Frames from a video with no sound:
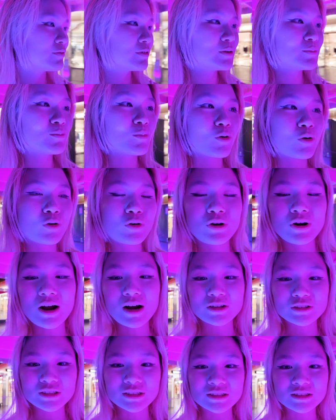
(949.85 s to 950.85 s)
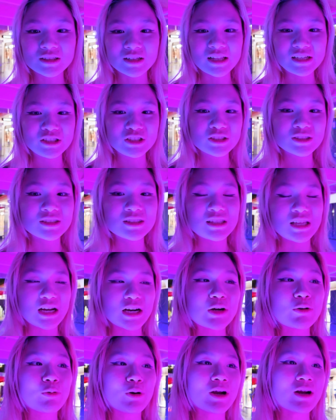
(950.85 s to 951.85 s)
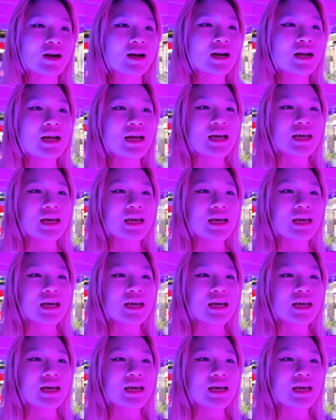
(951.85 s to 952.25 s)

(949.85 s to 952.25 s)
even more art installations there where